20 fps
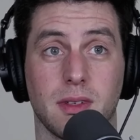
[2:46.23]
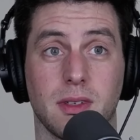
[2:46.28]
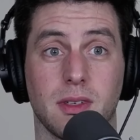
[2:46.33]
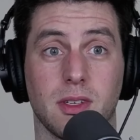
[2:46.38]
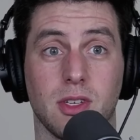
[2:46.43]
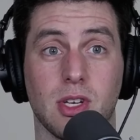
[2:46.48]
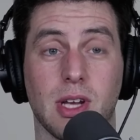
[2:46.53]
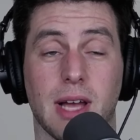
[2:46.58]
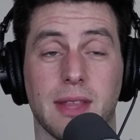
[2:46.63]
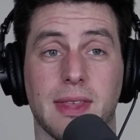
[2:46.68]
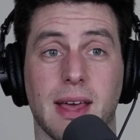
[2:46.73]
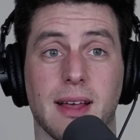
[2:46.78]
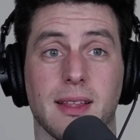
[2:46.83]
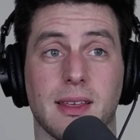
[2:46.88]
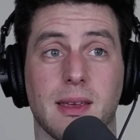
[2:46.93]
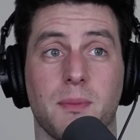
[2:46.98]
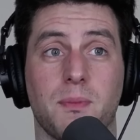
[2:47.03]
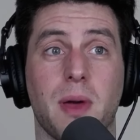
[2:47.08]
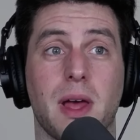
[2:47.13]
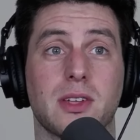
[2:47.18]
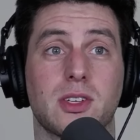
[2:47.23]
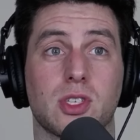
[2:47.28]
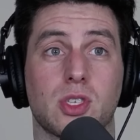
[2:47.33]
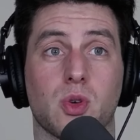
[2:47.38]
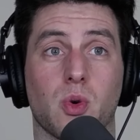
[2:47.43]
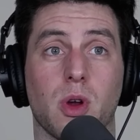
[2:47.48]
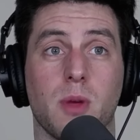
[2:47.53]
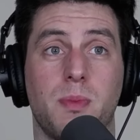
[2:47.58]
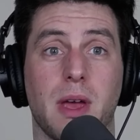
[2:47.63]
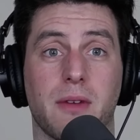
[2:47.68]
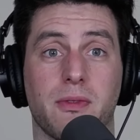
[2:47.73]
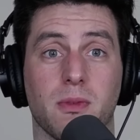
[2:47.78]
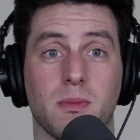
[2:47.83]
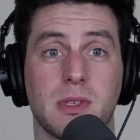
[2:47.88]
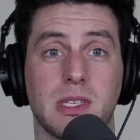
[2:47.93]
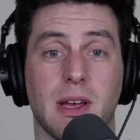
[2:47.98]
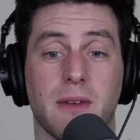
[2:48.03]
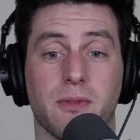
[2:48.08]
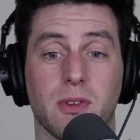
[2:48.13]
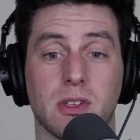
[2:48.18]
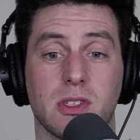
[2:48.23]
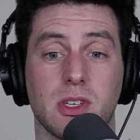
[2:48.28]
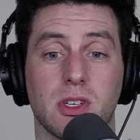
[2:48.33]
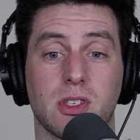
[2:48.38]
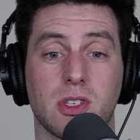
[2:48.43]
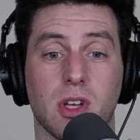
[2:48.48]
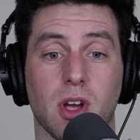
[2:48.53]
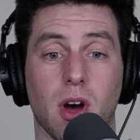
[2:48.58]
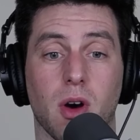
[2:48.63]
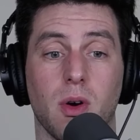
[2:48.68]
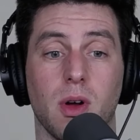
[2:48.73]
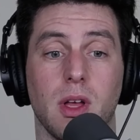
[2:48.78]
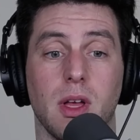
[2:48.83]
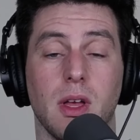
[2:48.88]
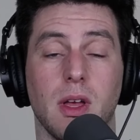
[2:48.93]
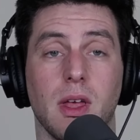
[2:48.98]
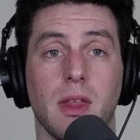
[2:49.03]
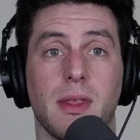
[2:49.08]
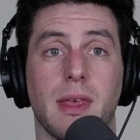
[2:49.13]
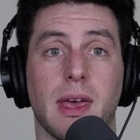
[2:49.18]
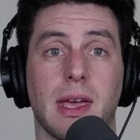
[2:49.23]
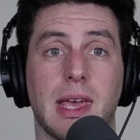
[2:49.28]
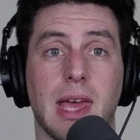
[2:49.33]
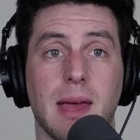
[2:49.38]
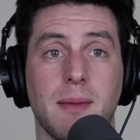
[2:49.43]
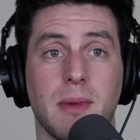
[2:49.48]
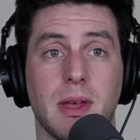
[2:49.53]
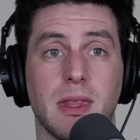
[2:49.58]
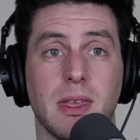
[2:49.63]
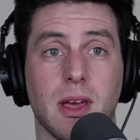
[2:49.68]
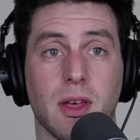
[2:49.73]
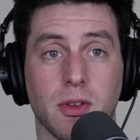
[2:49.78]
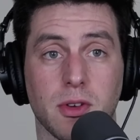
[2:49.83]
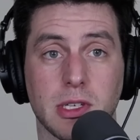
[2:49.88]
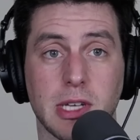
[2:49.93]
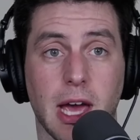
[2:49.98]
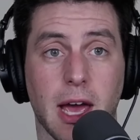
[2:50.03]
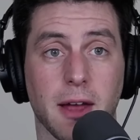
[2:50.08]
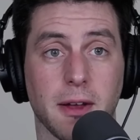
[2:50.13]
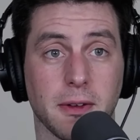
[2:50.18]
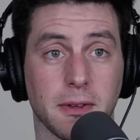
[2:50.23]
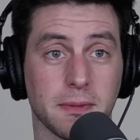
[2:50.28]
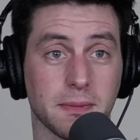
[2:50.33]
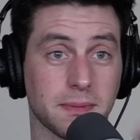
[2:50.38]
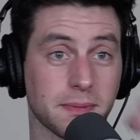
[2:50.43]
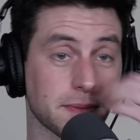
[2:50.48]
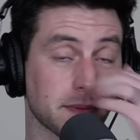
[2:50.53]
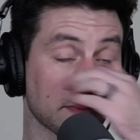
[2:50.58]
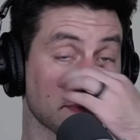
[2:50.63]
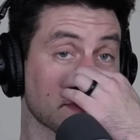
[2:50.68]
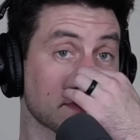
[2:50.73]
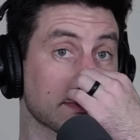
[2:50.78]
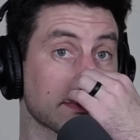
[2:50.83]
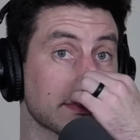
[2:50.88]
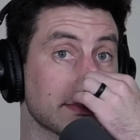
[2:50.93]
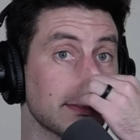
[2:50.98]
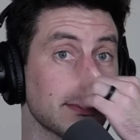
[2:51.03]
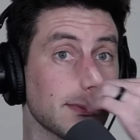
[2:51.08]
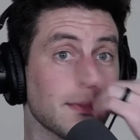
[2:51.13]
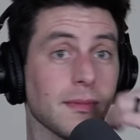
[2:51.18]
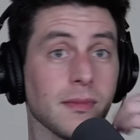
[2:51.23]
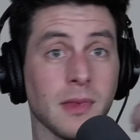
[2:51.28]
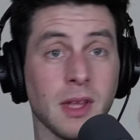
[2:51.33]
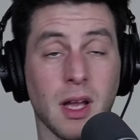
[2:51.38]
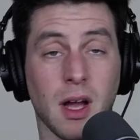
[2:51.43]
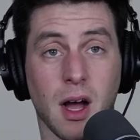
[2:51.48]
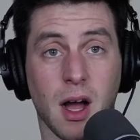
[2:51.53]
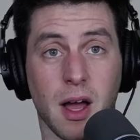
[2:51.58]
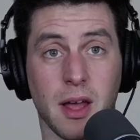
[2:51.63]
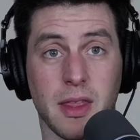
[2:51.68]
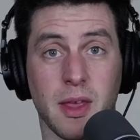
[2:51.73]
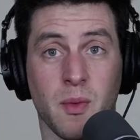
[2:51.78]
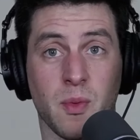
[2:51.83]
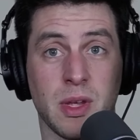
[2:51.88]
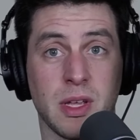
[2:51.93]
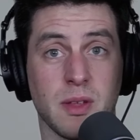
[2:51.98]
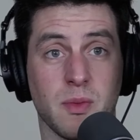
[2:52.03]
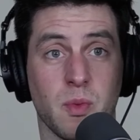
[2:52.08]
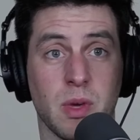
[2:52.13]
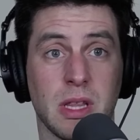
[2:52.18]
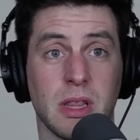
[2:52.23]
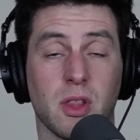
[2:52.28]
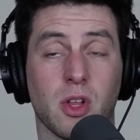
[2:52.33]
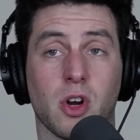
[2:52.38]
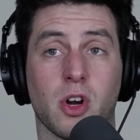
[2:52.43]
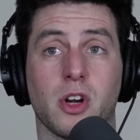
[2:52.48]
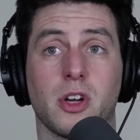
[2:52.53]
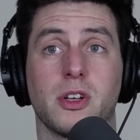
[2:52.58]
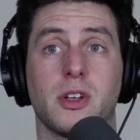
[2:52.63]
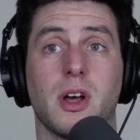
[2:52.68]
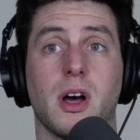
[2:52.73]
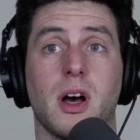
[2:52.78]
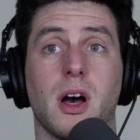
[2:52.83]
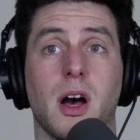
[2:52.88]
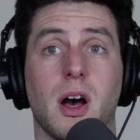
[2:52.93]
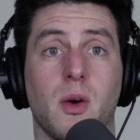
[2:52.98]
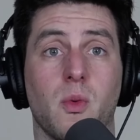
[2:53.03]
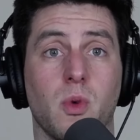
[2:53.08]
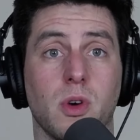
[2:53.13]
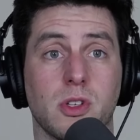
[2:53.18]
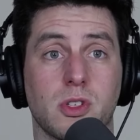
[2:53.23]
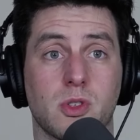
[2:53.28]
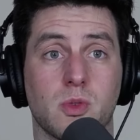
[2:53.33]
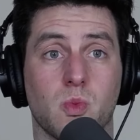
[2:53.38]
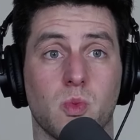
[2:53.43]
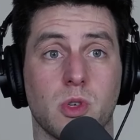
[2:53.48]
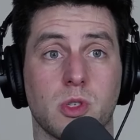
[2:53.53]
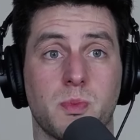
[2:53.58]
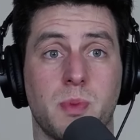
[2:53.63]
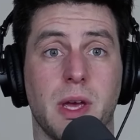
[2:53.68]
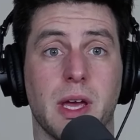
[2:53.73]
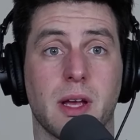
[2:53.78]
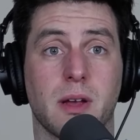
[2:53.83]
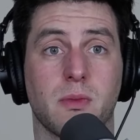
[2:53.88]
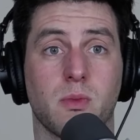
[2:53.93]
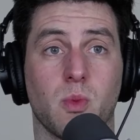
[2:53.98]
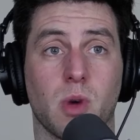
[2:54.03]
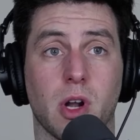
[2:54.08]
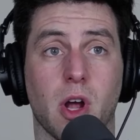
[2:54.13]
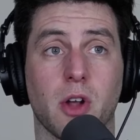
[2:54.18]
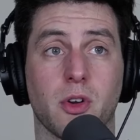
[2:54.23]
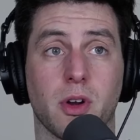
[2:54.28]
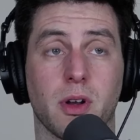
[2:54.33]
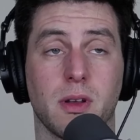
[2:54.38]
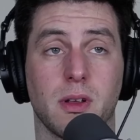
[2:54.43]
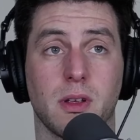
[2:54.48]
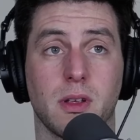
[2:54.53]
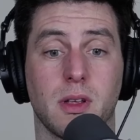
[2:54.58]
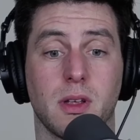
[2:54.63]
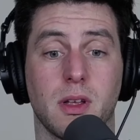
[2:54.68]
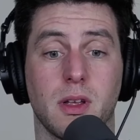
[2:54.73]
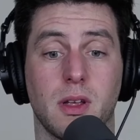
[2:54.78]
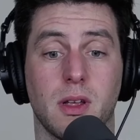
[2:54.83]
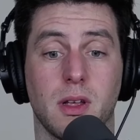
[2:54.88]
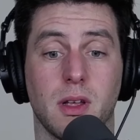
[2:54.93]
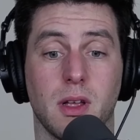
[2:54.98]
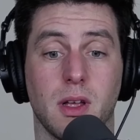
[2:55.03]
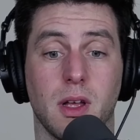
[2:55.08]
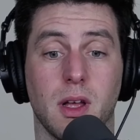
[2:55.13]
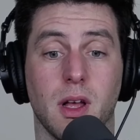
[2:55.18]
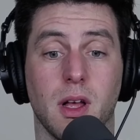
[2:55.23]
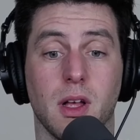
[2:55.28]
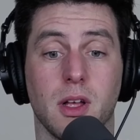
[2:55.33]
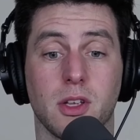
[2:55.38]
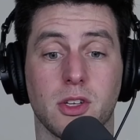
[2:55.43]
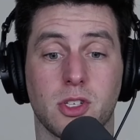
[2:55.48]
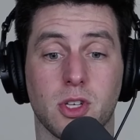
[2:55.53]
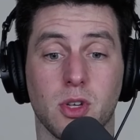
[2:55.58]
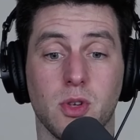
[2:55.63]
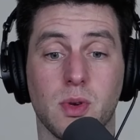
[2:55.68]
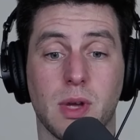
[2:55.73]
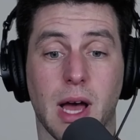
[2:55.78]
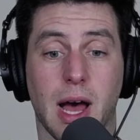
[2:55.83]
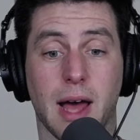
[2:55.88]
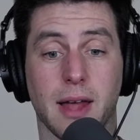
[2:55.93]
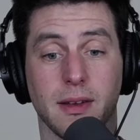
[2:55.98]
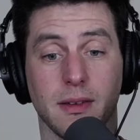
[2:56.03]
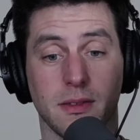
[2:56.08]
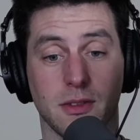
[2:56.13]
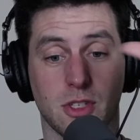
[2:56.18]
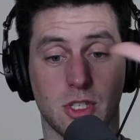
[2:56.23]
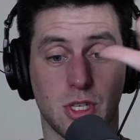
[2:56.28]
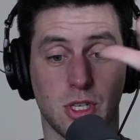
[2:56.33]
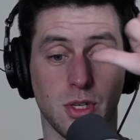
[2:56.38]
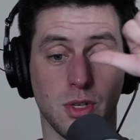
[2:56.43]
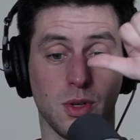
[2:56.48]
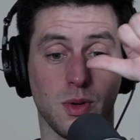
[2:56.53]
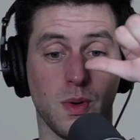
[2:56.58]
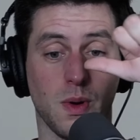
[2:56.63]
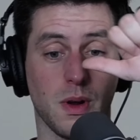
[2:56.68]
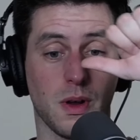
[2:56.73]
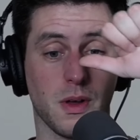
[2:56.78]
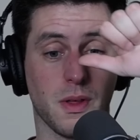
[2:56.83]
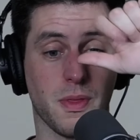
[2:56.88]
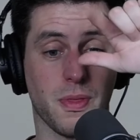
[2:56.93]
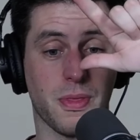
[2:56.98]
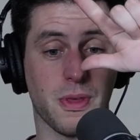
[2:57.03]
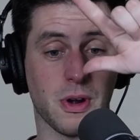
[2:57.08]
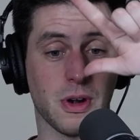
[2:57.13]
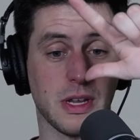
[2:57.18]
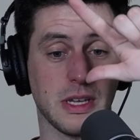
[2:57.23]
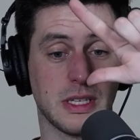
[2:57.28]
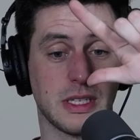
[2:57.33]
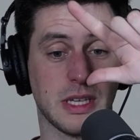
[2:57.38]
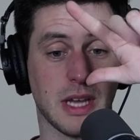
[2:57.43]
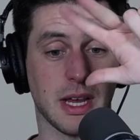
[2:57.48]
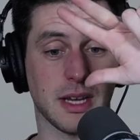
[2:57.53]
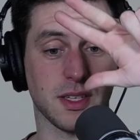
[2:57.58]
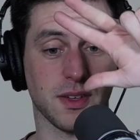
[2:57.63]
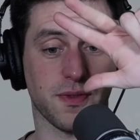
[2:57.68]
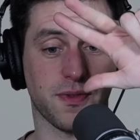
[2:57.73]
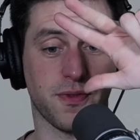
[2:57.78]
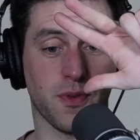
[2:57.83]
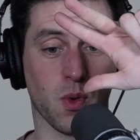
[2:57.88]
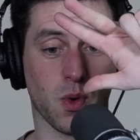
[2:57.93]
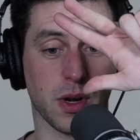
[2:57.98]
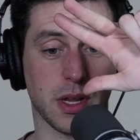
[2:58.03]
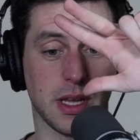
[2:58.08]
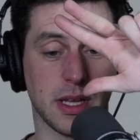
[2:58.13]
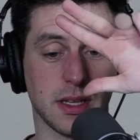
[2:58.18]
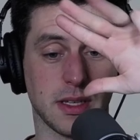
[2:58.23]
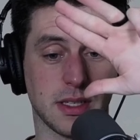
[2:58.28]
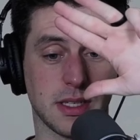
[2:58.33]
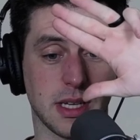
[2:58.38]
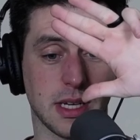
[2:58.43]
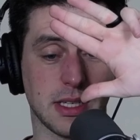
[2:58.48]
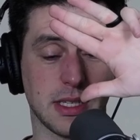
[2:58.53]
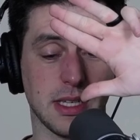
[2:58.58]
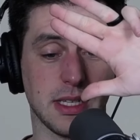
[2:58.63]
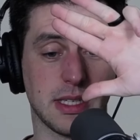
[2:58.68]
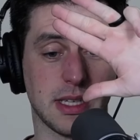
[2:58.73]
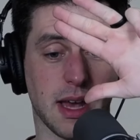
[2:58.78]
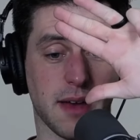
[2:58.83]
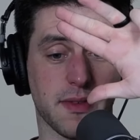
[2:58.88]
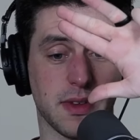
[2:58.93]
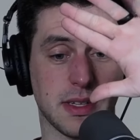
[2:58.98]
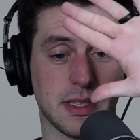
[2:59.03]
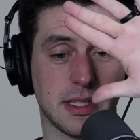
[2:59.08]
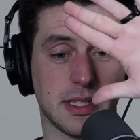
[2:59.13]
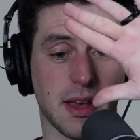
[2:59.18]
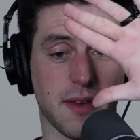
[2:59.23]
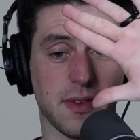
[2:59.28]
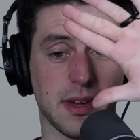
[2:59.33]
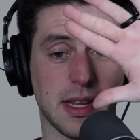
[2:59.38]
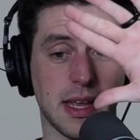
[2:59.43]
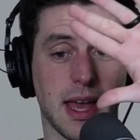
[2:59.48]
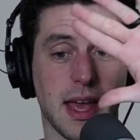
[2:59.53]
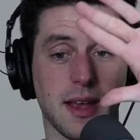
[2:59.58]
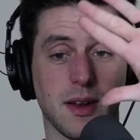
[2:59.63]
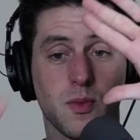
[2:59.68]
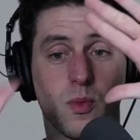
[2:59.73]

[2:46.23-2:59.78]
You got that compensatory pick from San Francisco that came in the other day that we learned was pick 100. So you got 2, 36, 40, 67, 78,